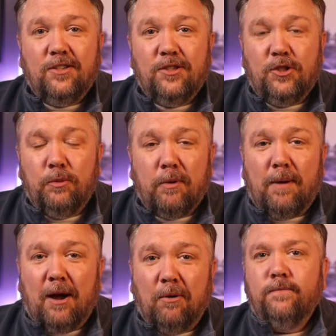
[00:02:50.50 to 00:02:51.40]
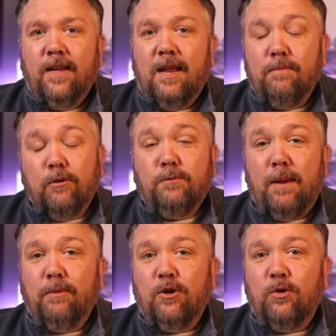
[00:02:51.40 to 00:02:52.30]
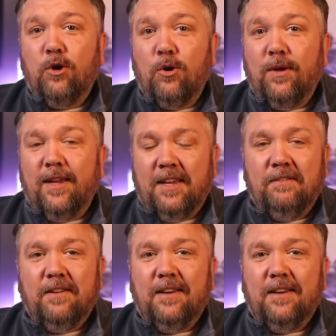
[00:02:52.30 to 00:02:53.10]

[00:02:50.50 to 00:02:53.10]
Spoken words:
superpower, and most people don't know it even